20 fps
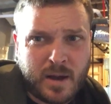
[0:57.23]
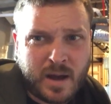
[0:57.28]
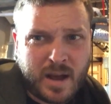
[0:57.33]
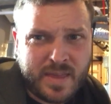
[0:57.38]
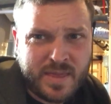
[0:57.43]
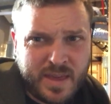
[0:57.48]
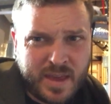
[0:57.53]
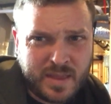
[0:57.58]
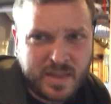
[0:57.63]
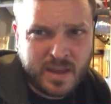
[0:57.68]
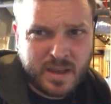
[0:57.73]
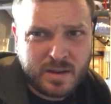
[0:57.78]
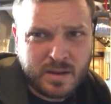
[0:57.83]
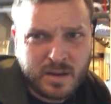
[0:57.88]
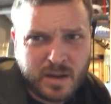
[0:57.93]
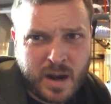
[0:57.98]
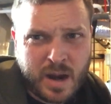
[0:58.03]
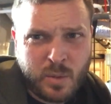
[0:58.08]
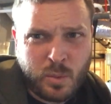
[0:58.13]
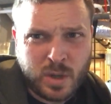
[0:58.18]
I think that
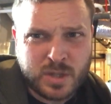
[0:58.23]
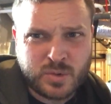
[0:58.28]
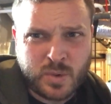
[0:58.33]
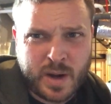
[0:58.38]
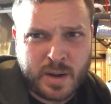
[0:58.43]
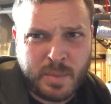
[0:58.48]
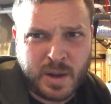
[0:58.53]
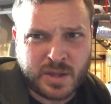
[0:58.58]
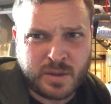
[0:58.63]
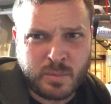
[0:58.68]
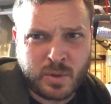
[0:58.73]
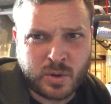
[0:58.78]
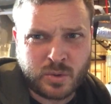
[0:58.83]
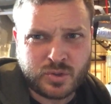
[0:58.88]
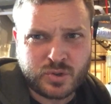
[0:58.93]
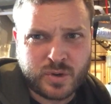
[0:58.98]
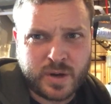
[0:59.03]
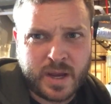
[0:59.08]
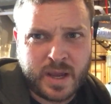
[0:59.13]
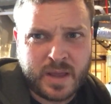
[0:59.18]
I was right about the Merkle
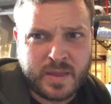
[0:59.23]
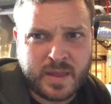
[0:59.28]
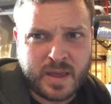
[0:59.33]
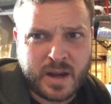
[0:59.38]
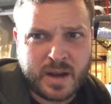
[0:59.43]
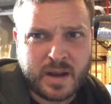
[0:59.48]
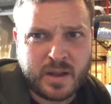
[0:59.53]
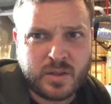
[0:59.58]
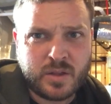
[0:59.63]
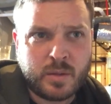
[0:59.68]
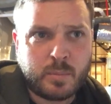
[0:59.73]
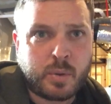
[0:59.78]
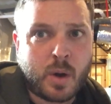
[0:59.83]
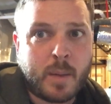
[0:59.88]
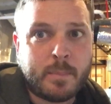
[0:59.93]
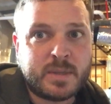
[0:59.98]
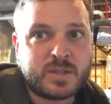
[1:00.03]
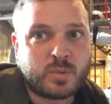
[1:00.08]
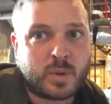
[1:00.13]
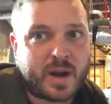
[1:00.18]
tree, and that the
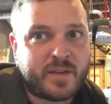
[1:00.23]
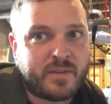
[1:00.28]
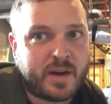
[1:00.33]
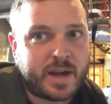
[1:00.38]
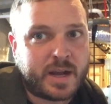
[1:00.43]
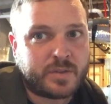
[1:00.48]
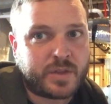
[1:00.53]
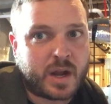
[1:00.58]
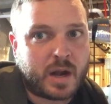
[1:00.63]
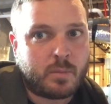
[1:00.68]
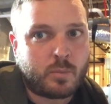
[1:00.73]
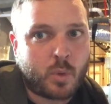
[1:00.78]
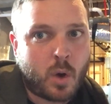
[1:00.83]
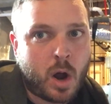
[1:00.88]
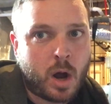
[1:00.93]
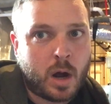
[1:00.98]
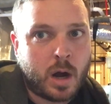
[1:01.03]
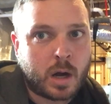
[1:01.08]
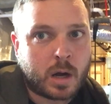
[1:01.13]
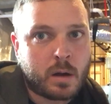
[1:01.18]
problem is when I find out that I'm
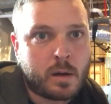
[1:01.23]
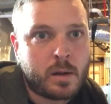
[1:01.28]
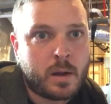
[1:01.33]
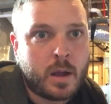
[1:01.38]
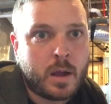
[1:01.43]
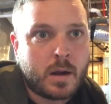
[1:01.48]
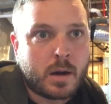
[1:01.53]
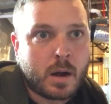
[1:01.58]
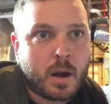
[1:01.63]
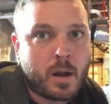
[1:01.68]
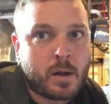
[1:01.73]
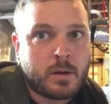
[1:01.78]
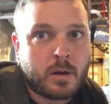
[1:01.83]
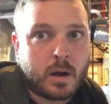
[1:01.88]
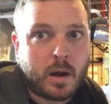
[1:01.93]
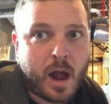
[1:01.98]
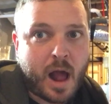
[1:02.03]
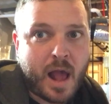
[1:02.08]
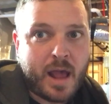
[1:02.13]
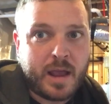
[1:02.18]
wrong,
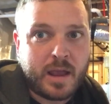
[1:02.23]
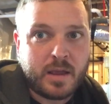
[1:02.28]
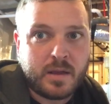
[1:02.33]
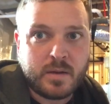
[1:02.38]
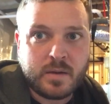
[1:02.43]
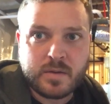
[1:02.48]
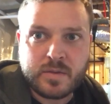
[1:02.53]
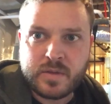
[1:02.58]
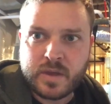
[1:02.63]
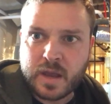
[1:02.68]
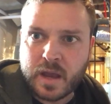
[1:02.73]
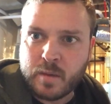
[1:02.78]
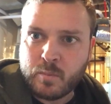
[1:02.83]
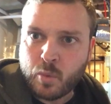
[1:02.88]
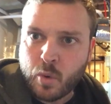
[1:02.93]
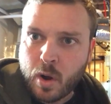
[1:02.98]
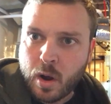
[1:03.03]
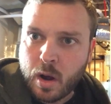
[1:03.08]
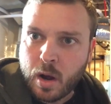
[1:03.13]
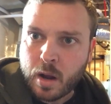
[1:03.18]
I think
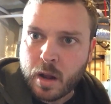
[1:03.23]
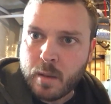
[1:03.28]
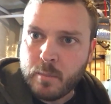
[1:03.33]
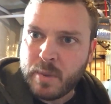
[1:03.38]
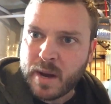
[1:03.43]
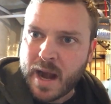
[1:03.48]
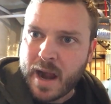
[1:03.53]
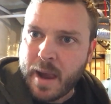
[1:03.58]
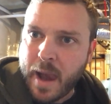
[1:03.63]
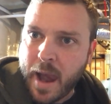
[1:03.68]
I'm wrong, but I